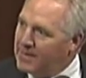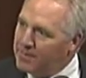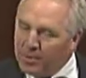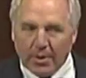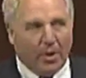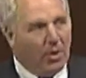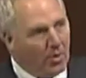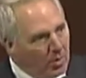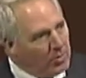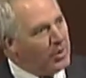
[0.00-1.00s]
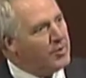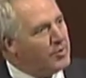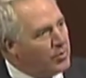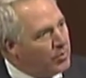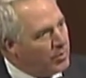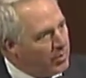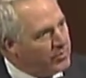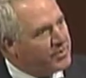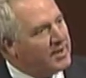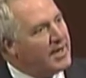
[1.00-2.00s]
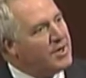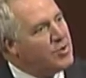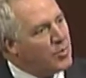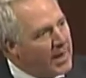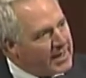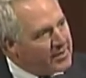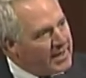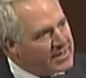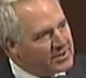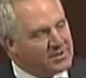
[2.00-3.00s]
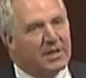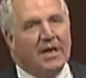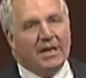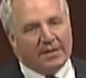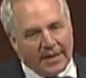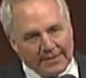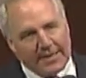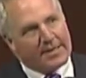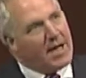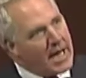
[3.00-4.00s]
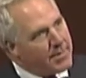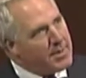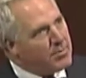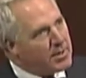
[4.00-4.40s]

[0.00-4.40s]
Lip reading: Put a hold on new rules and new regulations. Let the economy